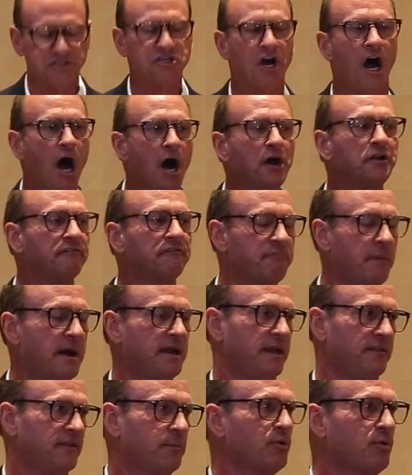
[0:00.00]
ton of
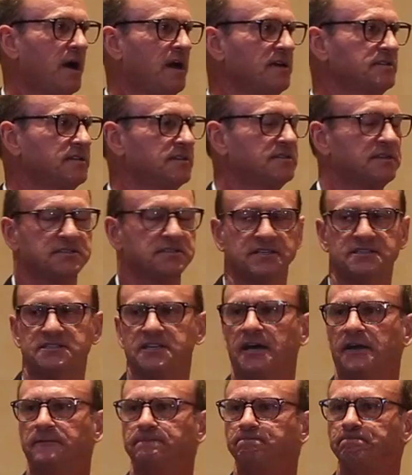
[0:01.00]
money in the process," as he
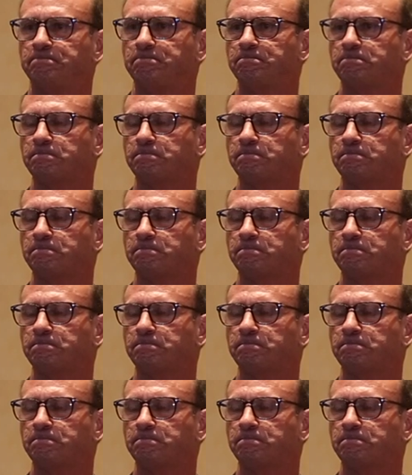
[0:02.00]
said.